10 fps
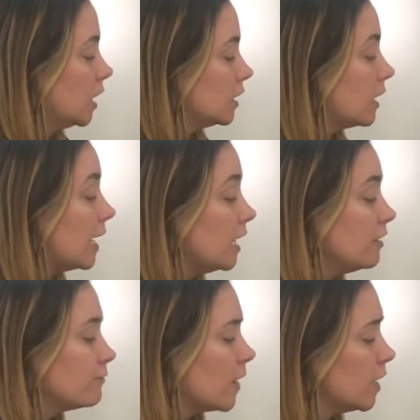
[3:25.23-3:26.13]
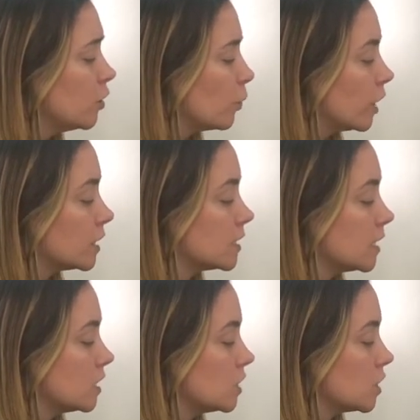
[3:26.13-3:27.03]
Lighting fireworks
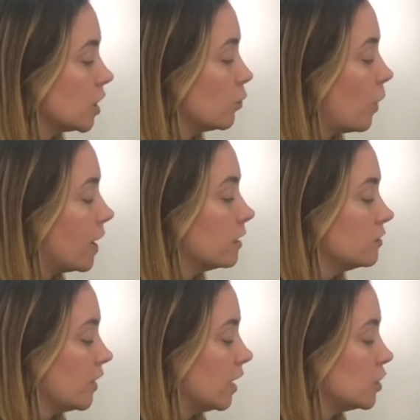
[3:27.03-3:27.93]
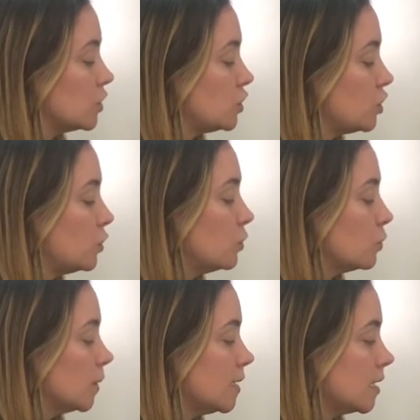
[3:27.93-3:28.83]
can start wildfires too,
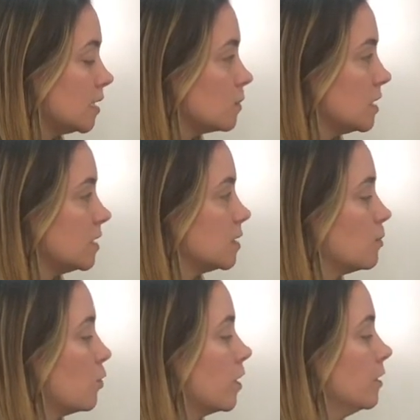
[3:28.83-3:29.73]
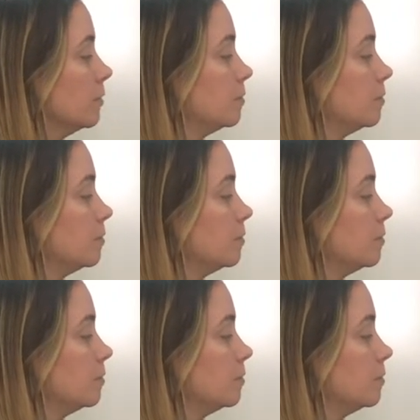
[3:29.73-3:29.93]
says Mrs. Moore.